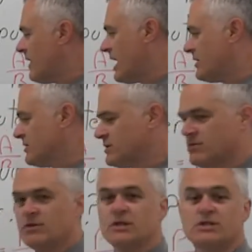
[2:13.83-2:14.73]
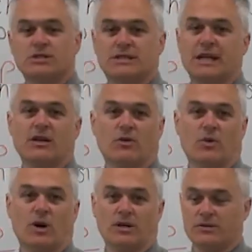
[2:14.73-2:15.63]
values are really just 8
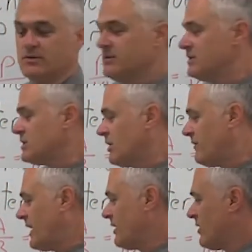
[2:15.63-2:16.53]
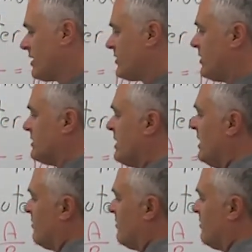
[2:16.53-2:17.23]
and 1. So if I look at those,